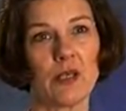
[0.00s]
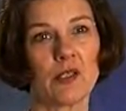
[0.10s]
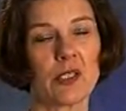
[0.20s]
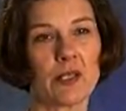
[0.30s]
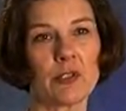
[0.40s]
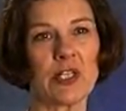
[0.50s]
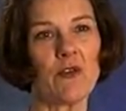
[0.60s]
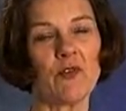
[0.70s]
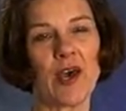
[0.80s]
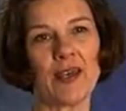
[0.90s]
So there's no
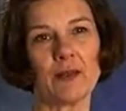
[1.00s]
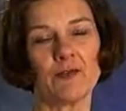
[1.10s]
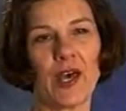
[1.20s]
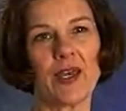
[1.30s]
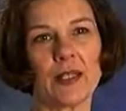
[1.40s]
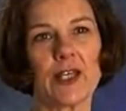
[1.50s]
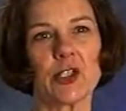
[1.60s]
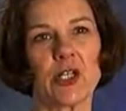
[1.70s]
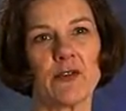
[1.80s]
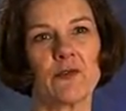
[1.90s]

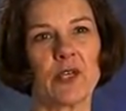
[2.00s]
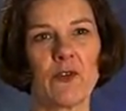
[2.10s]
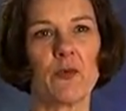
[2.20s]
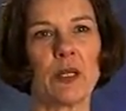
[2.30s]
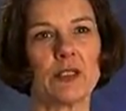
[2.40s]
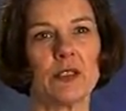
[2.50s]
violation of government